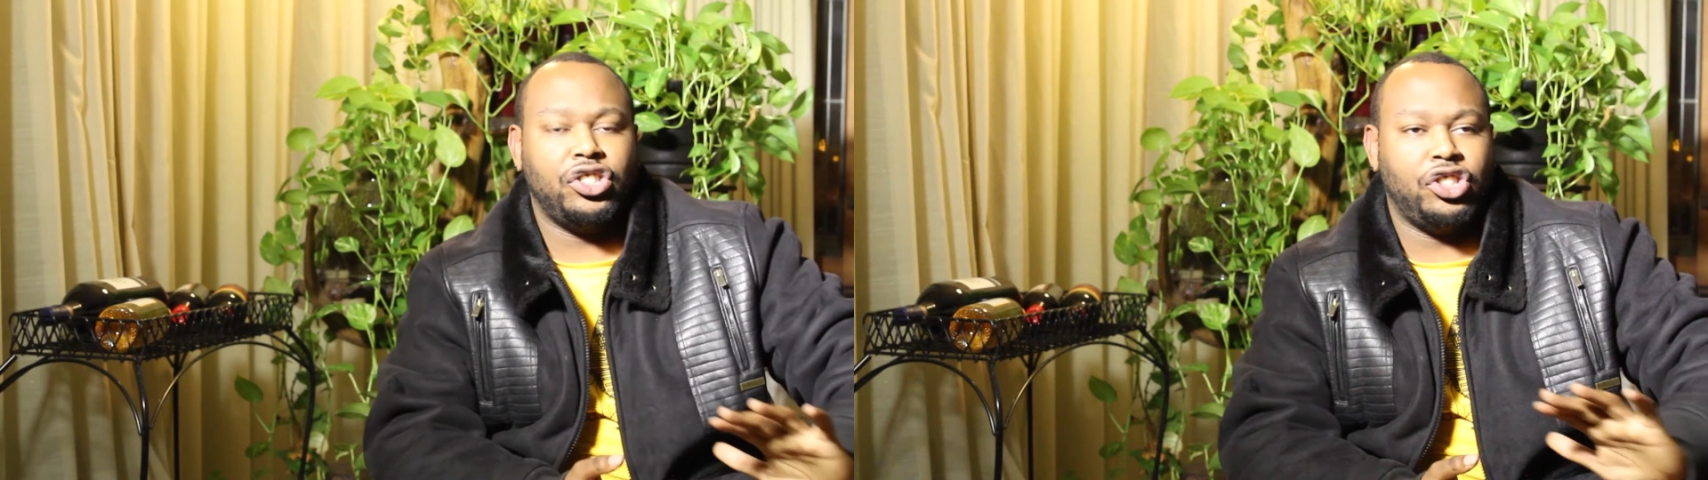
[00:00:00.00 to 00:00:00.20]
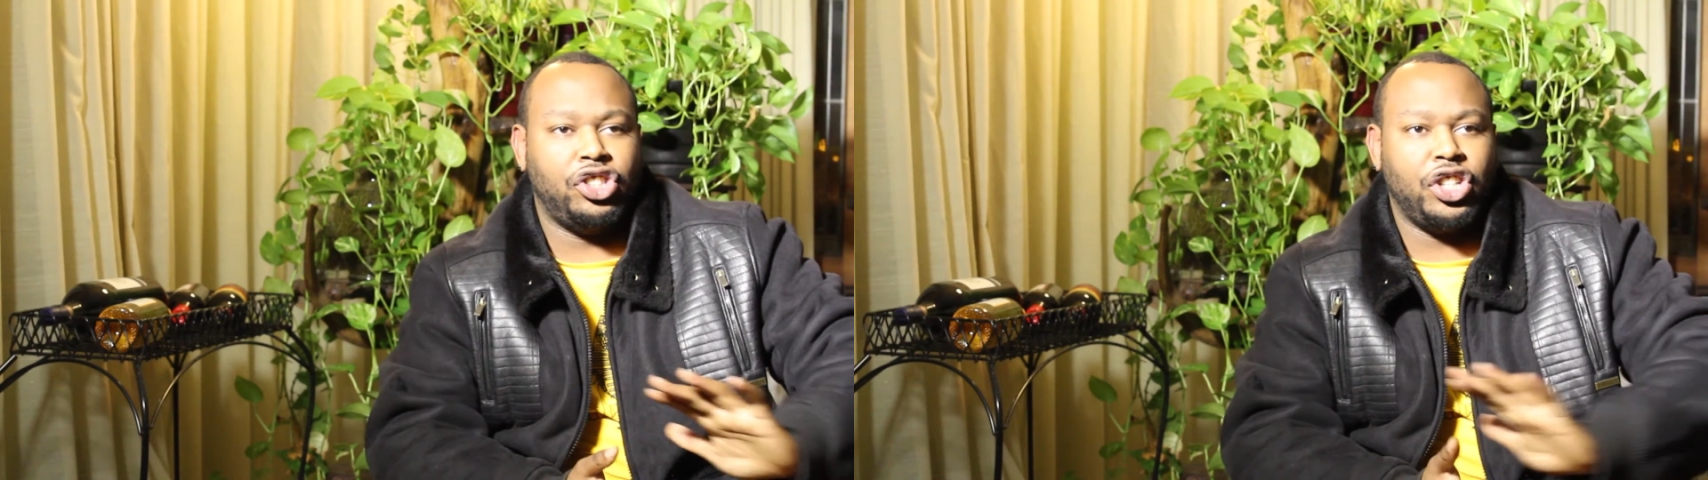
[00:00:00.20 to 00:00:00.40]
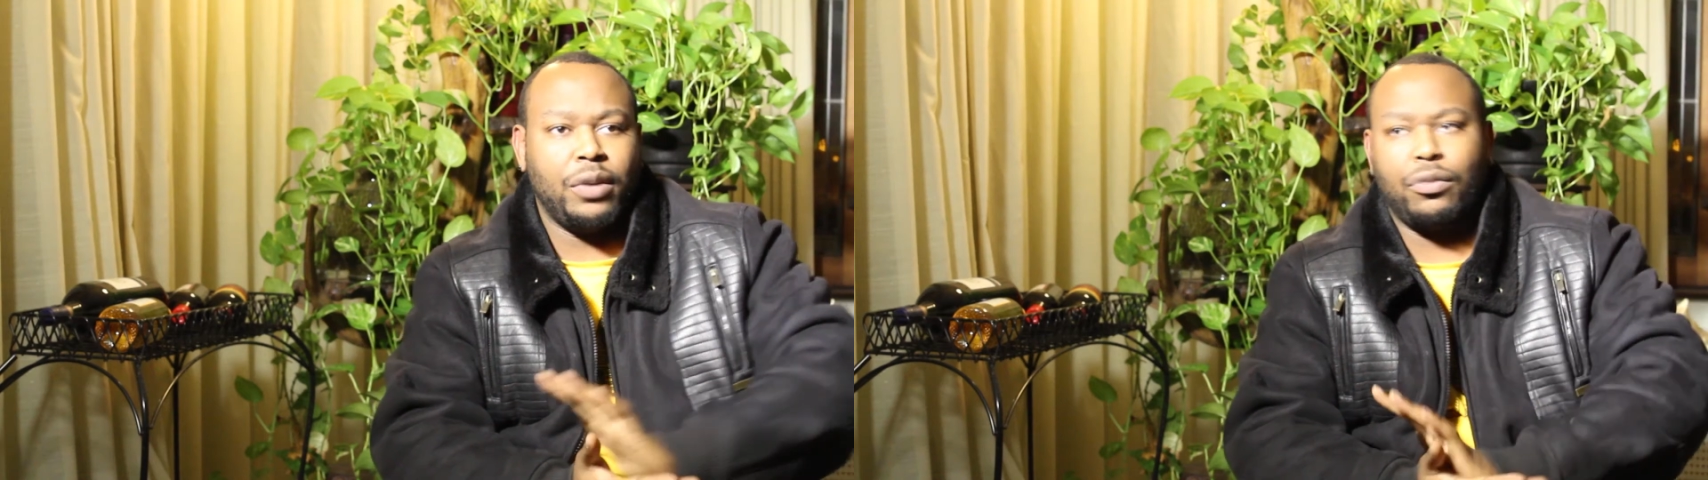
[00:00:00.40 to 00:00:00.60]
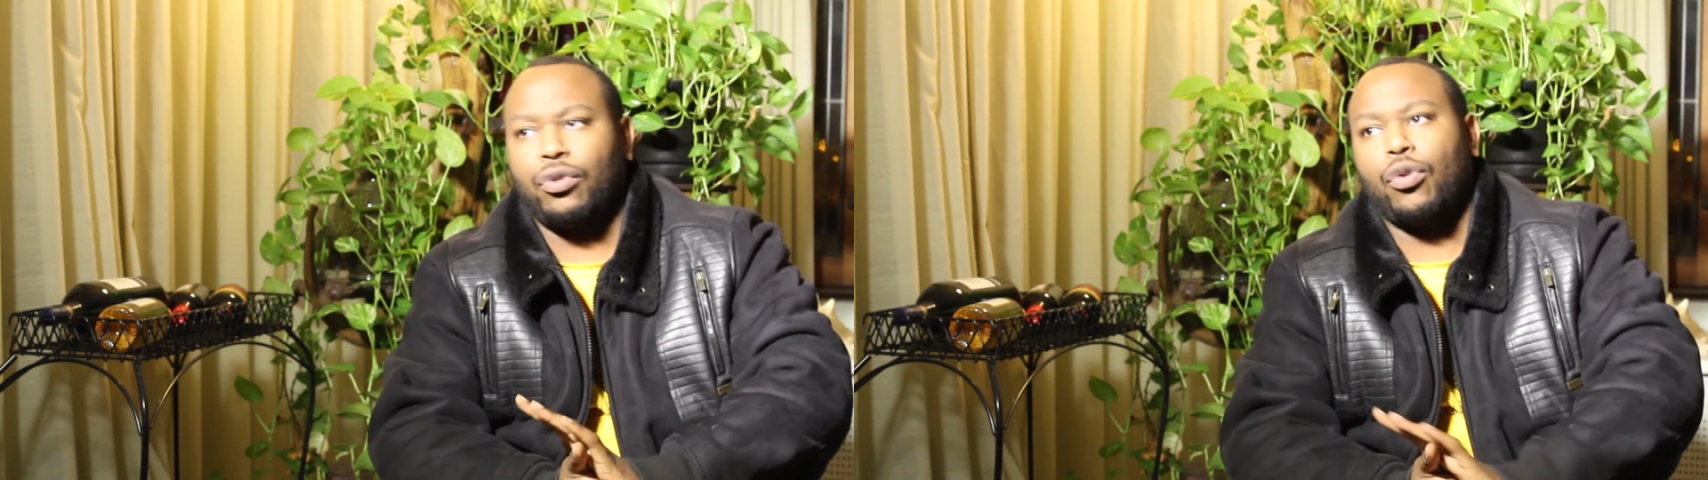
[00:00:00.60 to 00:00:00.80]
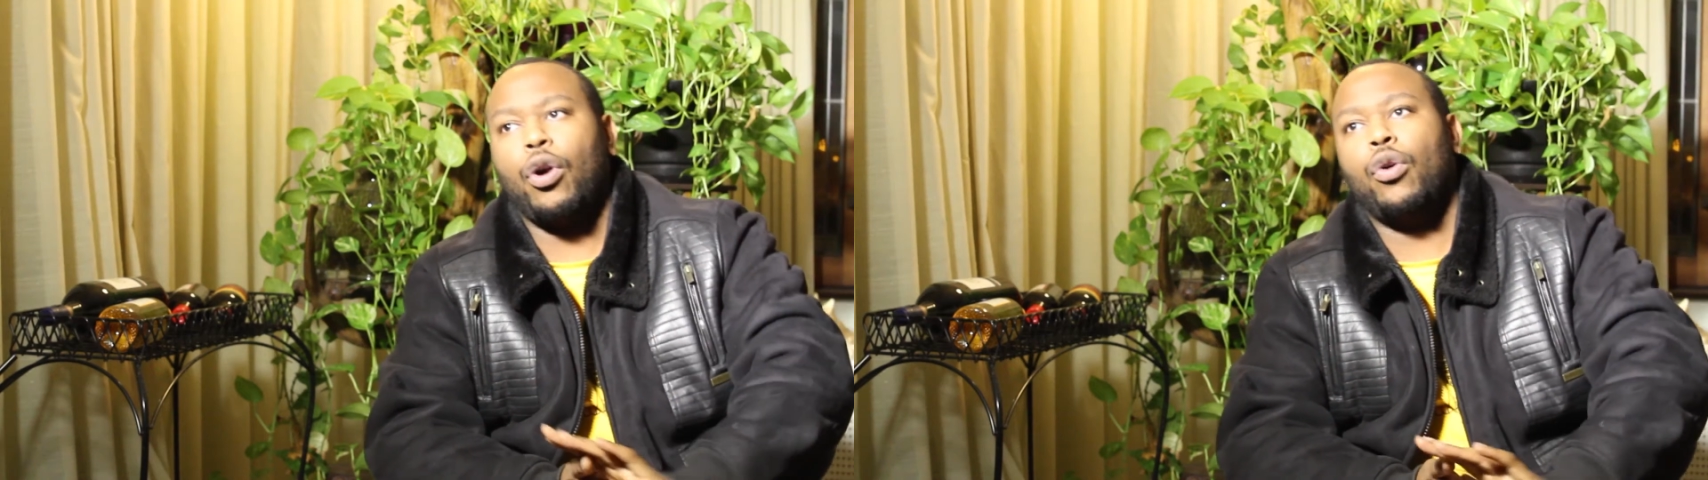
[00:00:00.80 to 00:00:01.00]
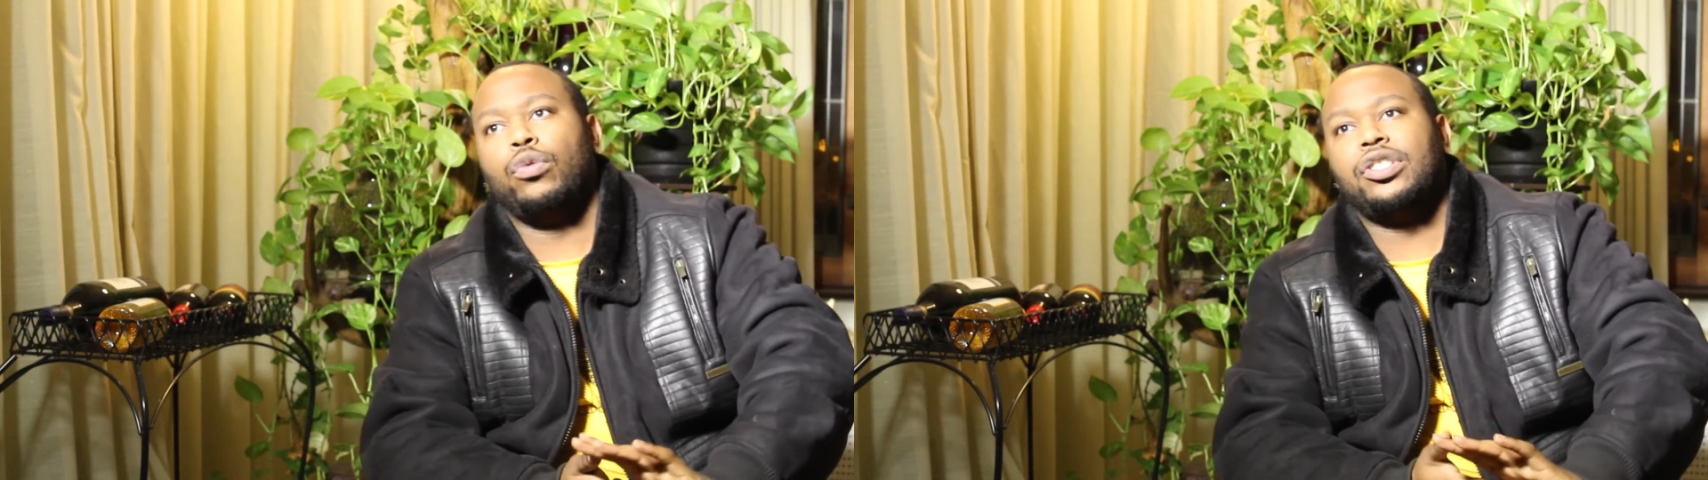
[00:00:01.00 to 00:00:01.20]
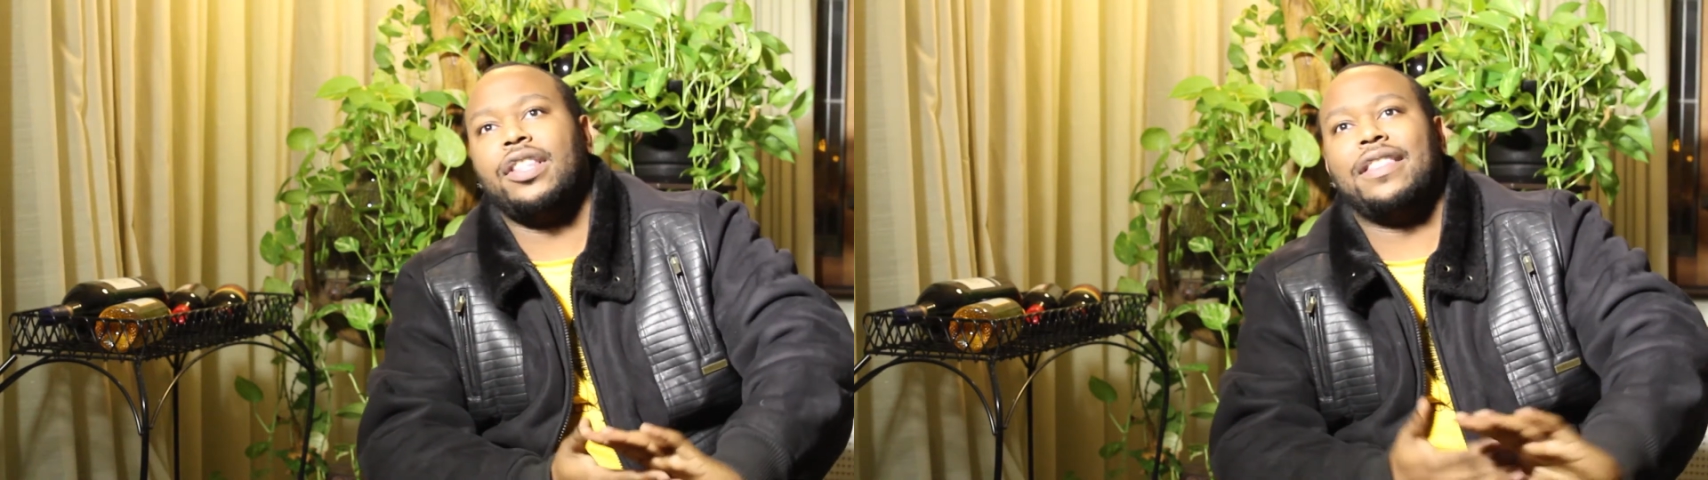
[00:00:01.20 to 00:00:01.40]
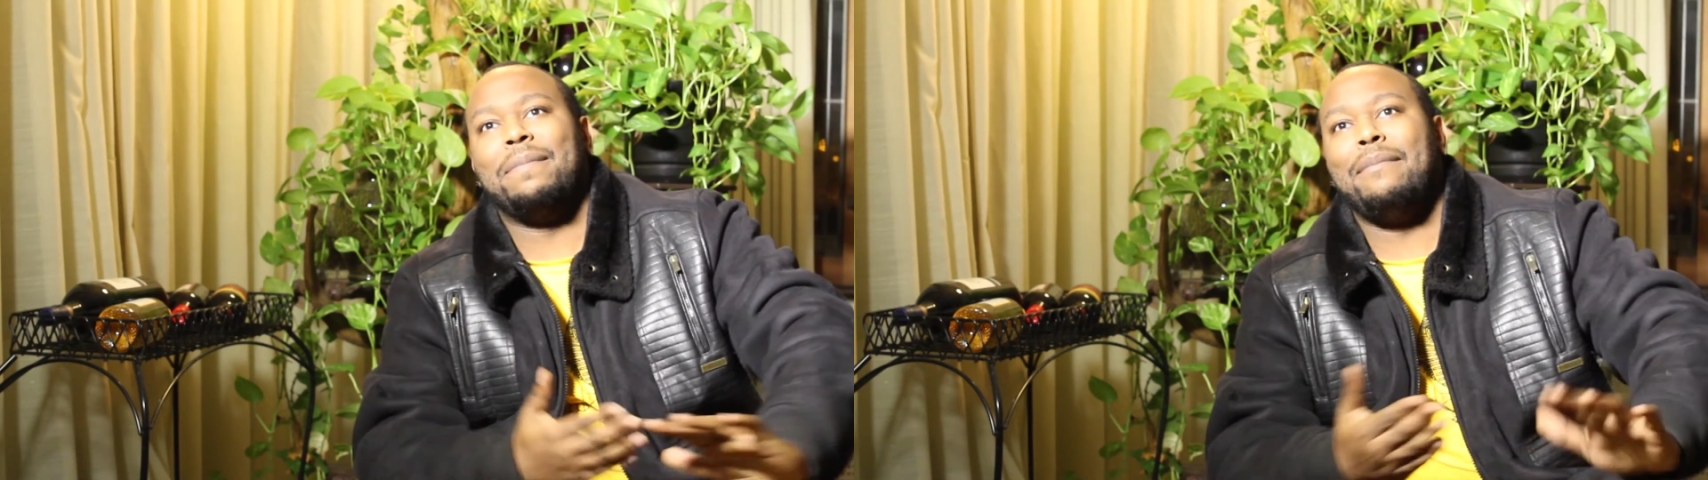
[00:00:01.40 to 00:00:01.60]
Jim Crow to
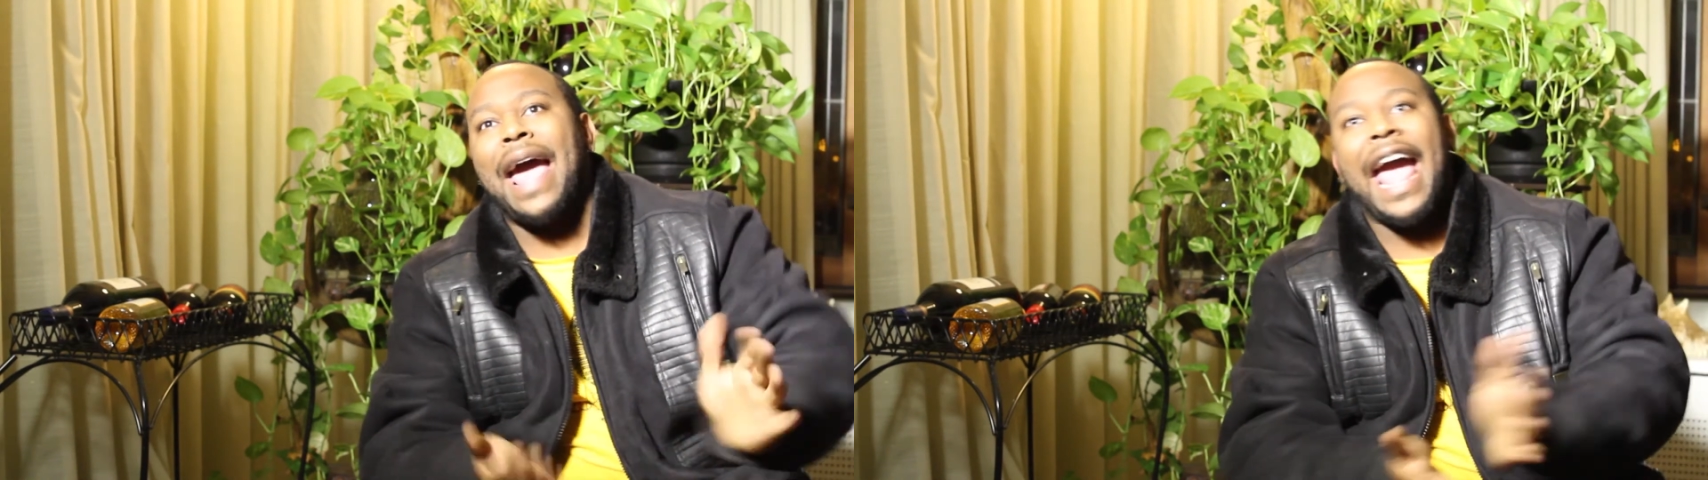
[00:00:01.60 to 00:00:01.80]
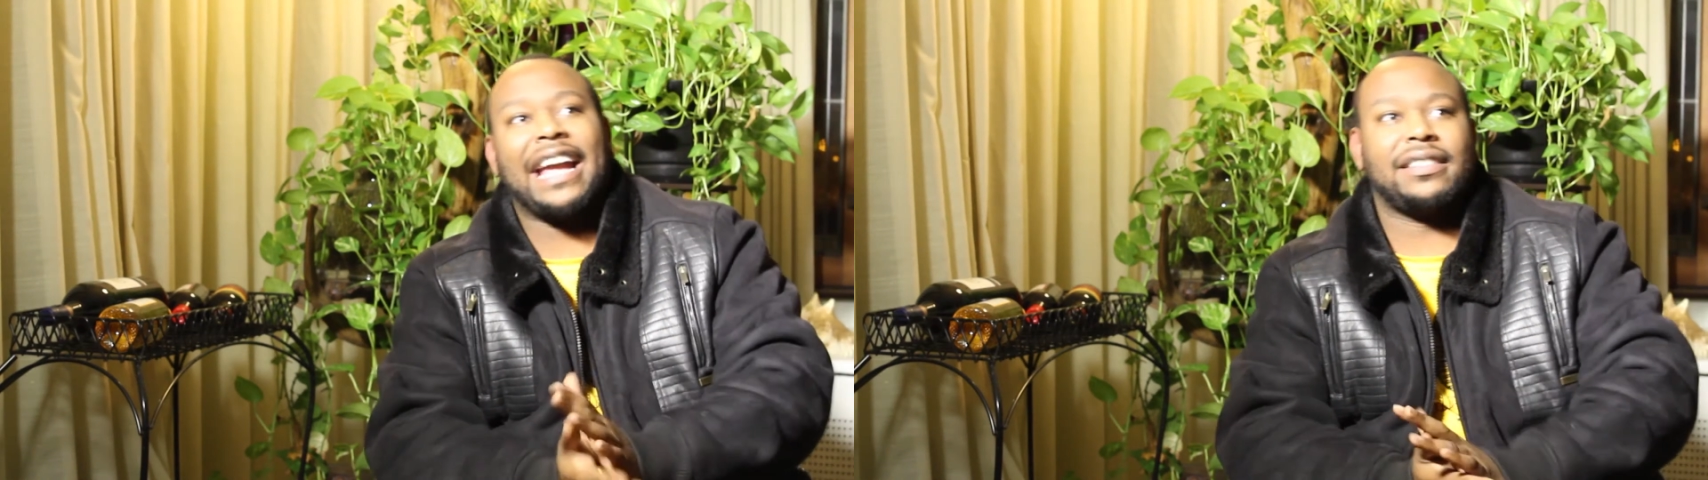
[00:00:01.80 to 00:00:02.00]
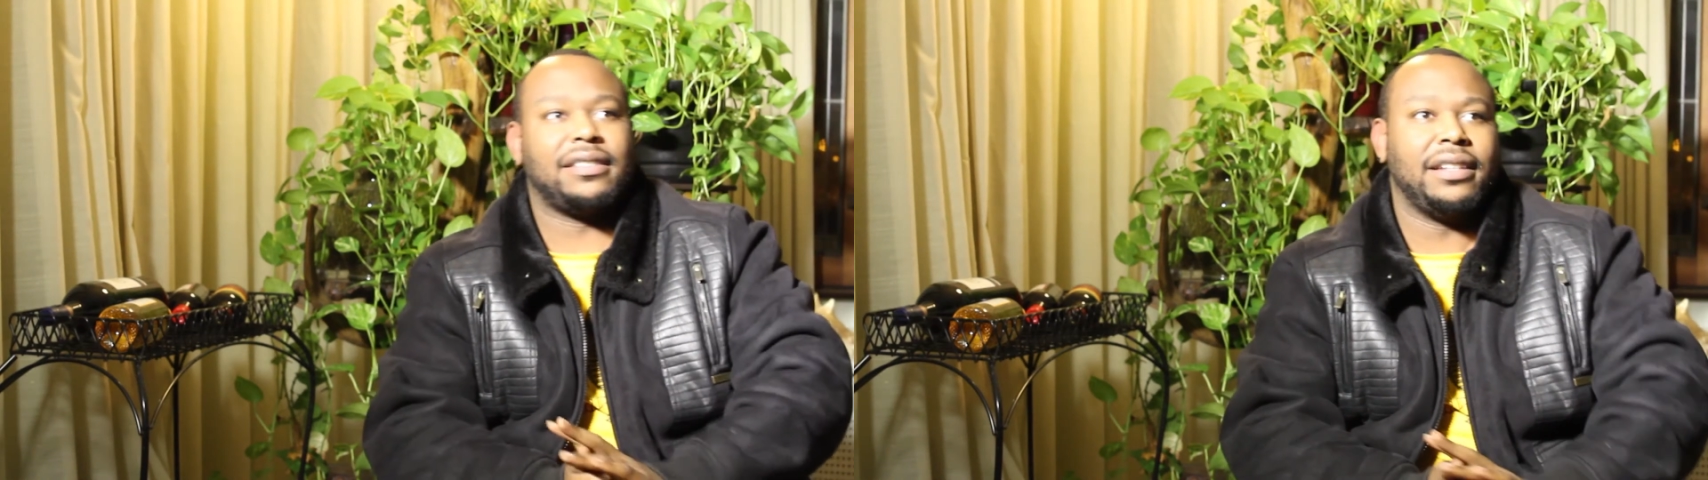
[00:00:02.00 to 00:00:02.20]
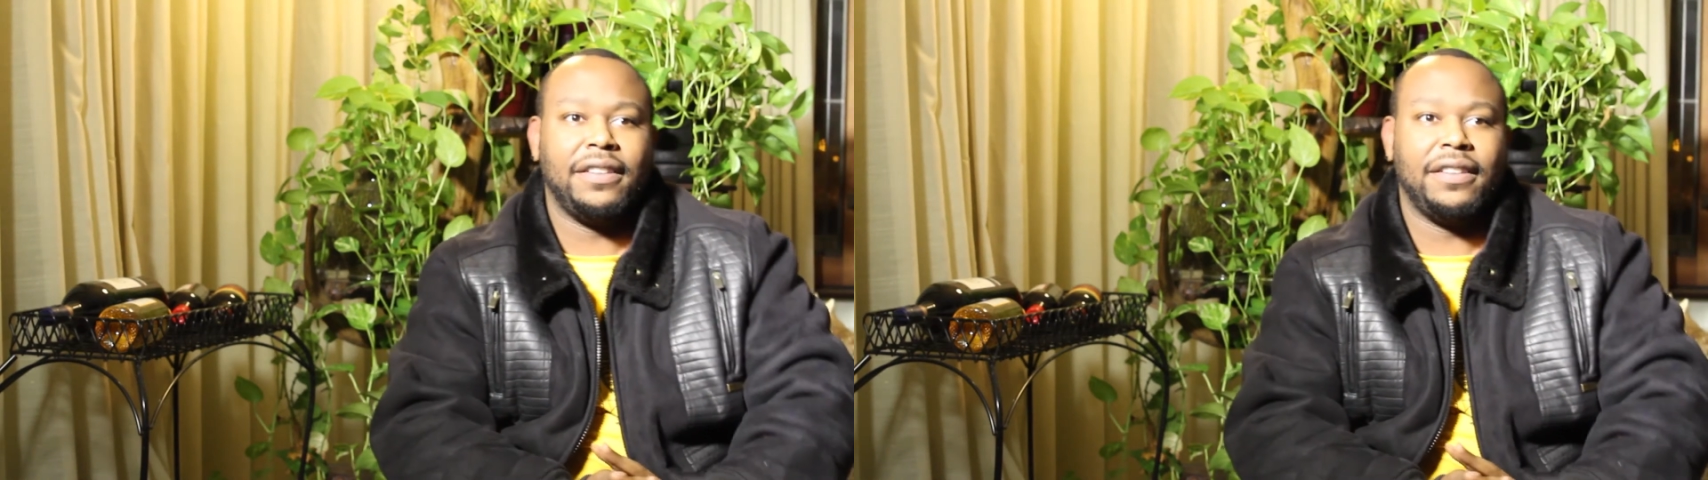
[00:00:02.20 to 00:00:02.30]
the max,